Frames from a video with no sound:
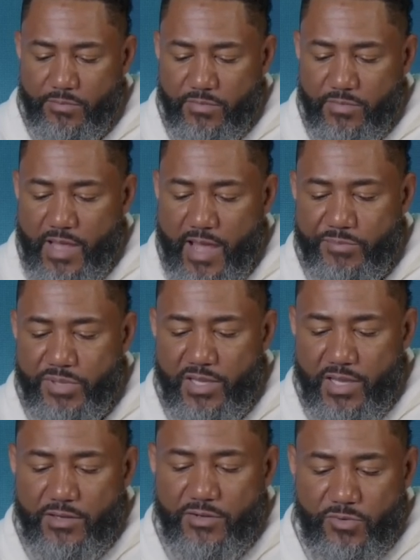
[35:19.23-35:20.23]
not
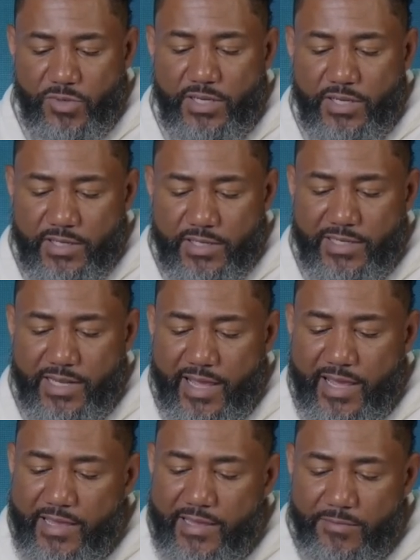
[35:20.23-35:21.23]
being ignorant is like,
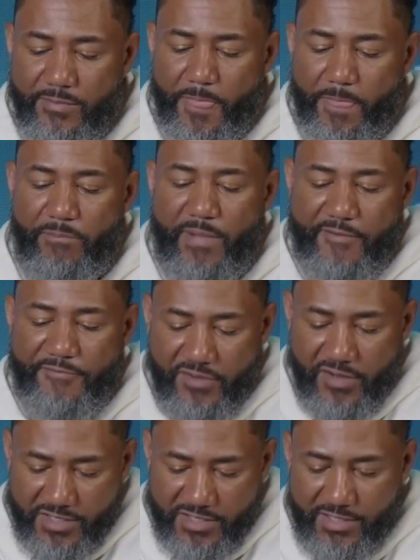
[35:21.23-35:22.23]
hey, my
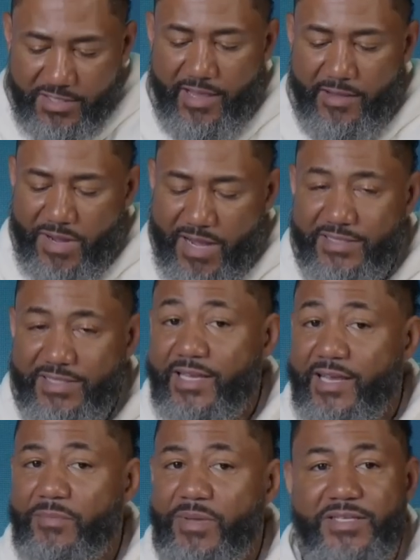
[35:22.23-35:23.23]
function and my
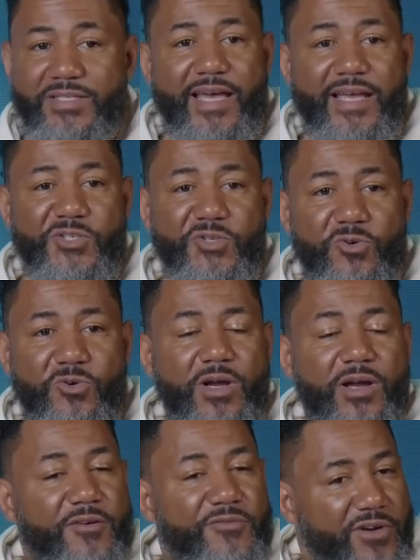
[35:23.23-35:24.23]
assignment is not your
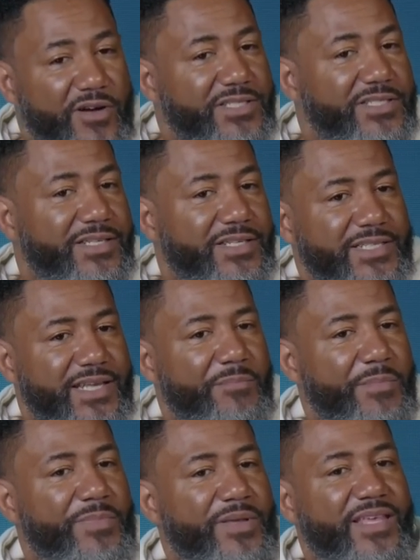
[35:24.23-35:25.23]
function and
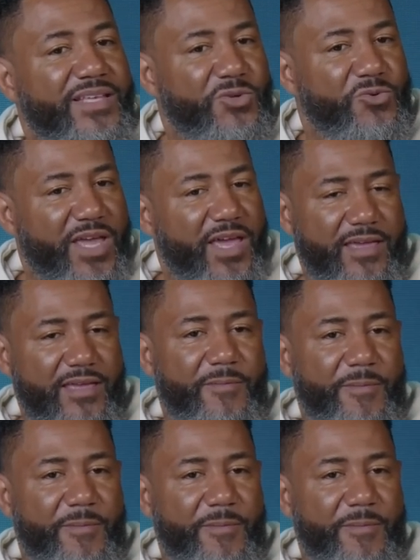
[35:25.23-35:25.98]
assignment, but that's okay.